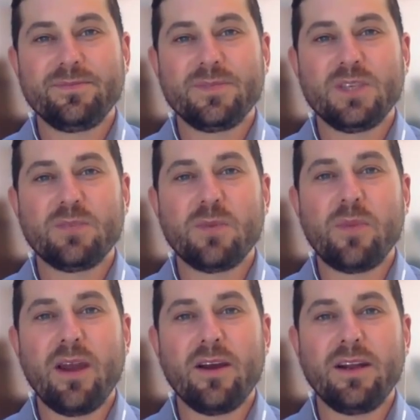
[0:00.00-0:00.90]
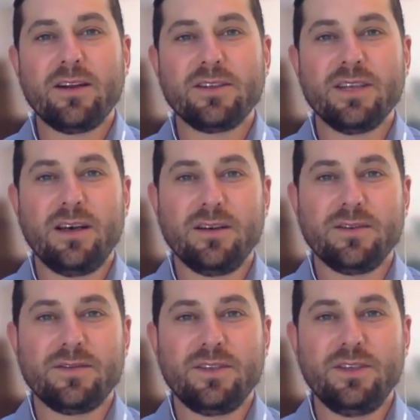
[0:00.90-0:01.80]
Just preparing
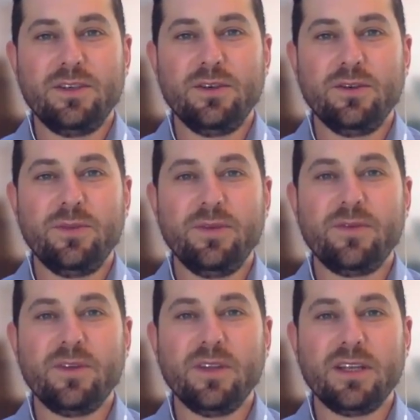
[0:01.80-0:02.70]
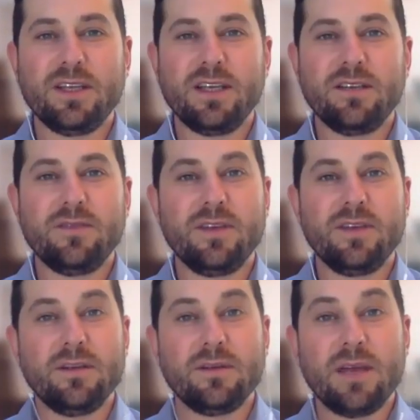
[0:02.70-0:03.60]
ourselves to be fully attentive
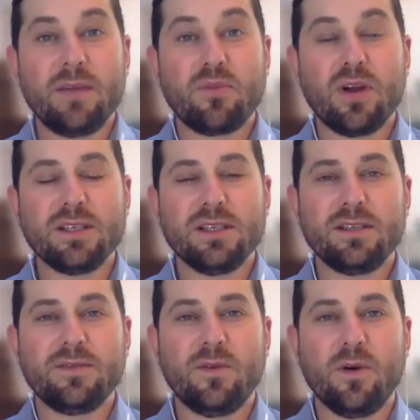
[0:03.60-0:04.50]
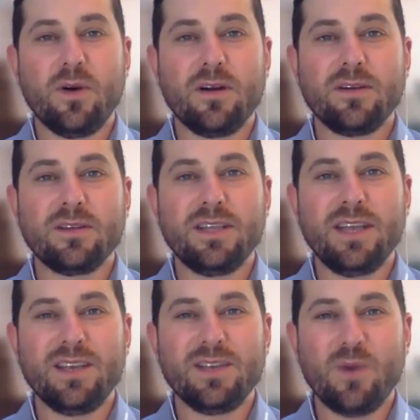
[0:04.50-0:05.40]
and present for
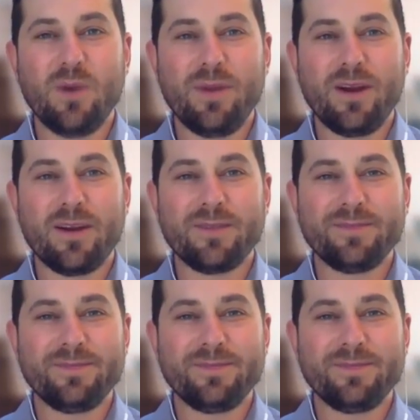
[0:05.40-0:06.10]
today's webinar,